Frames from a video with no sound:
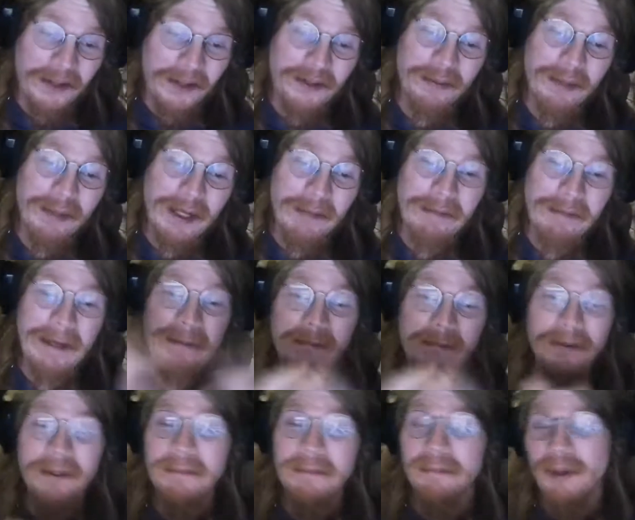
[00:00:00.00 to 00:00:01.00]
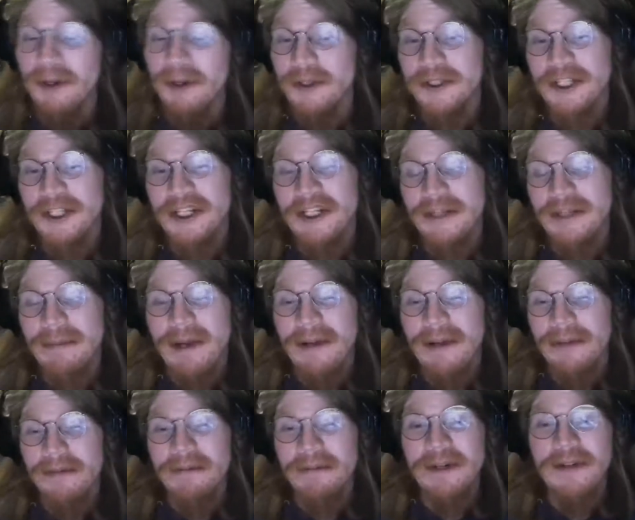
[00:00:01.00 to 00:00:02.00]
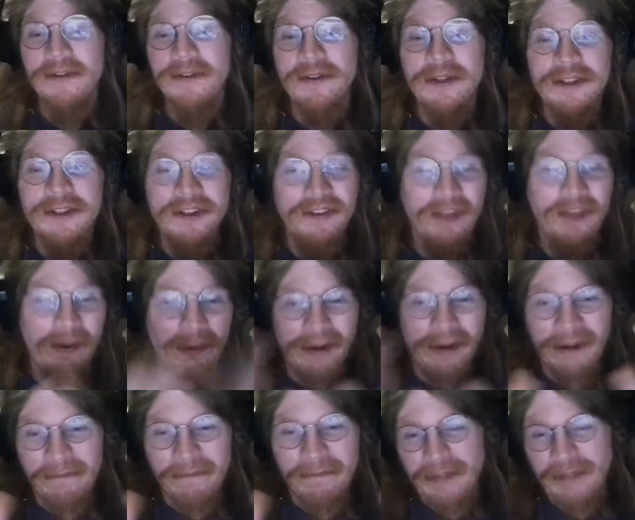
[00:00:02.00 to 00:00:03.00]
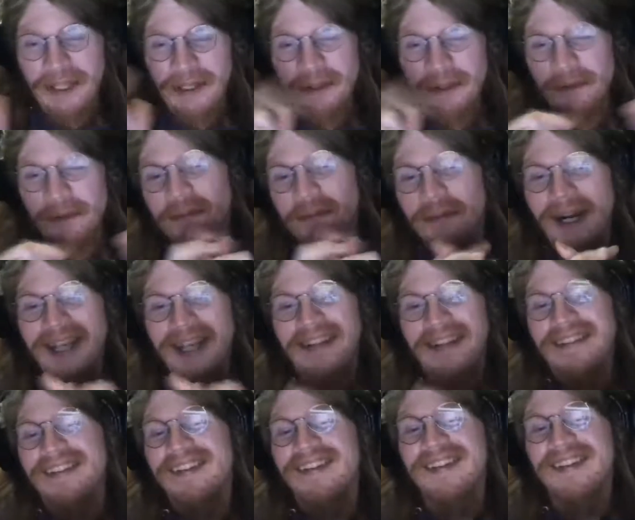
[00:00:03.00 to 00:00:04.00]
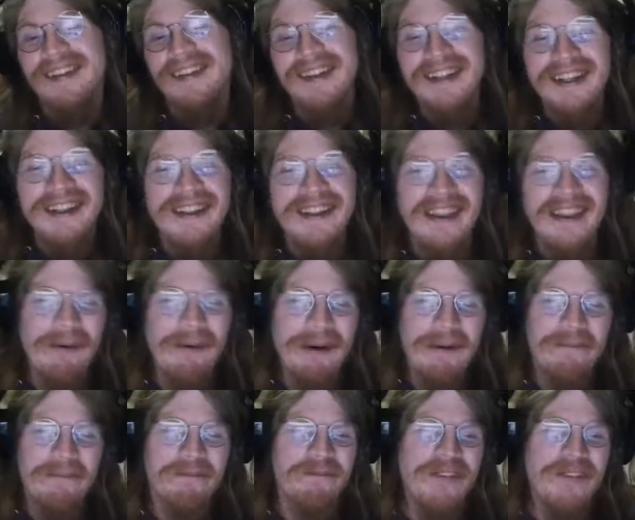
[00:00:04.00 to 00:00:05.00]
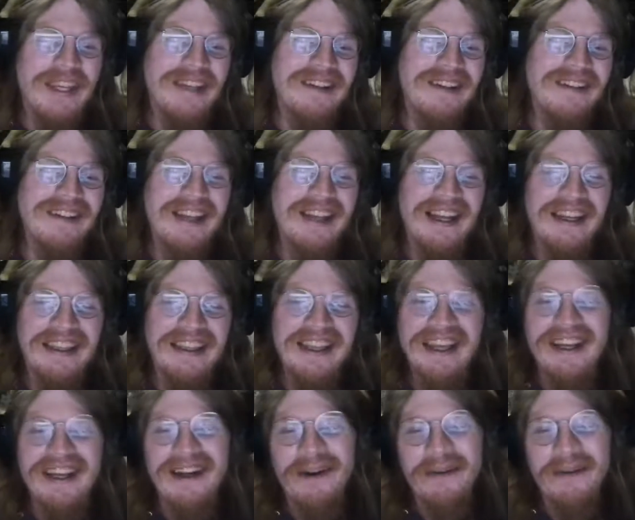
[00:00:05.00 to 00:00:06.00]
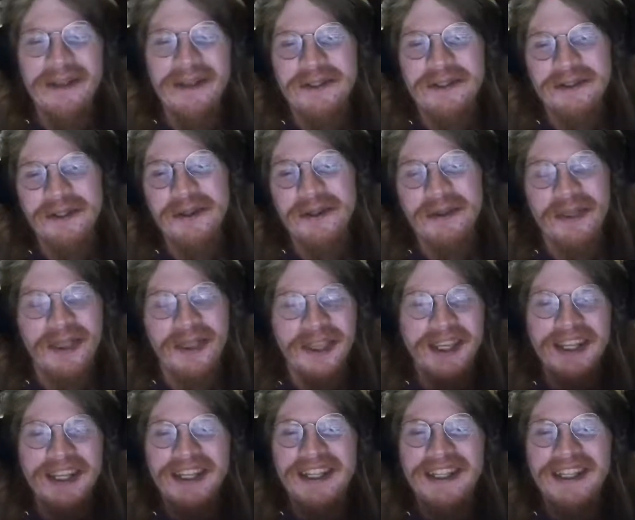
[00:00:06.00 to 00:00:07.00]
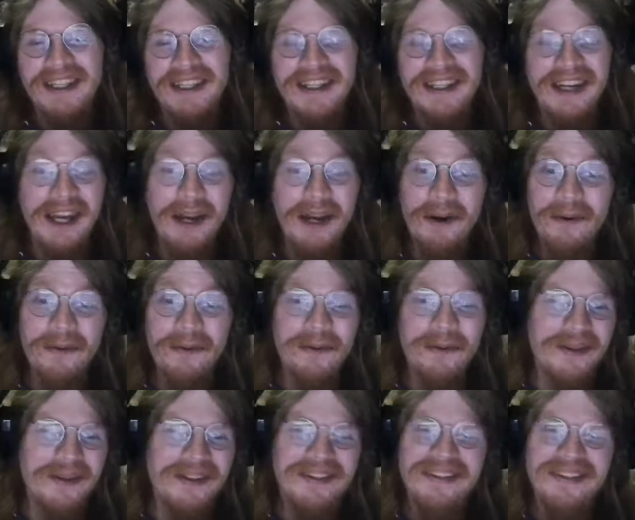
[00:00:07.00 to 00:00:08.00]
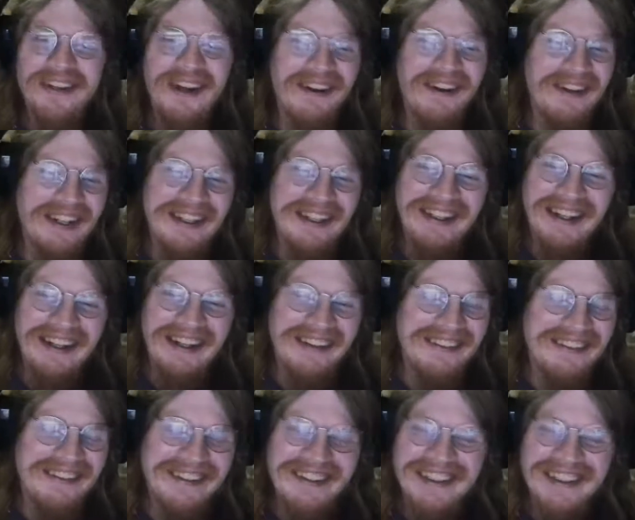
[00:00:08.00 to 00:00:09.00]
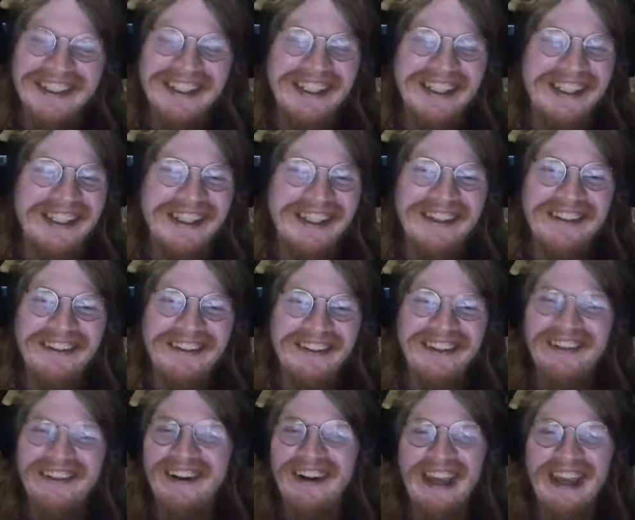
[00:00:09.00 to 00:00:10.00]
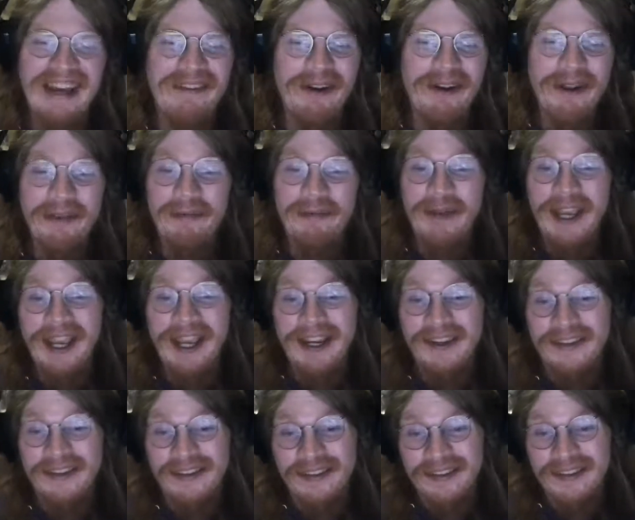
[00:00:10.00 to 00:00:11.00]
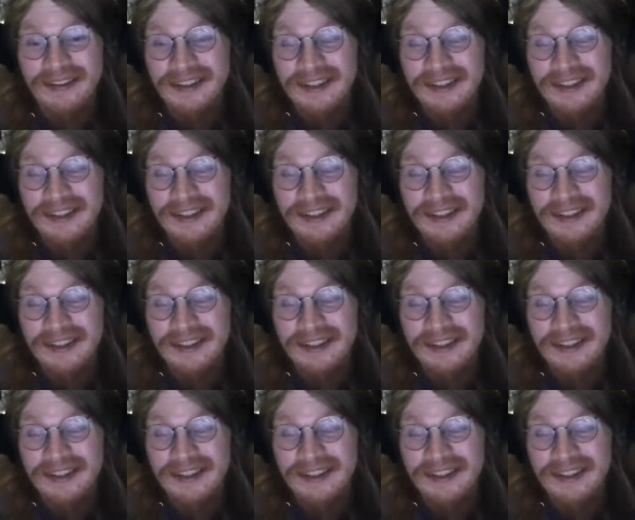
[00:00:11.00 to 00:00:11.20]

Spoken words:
many people are bullshitting about the research because they want to feel right. They want to feel like they know the truth. No, you don't. You don't have all the facts.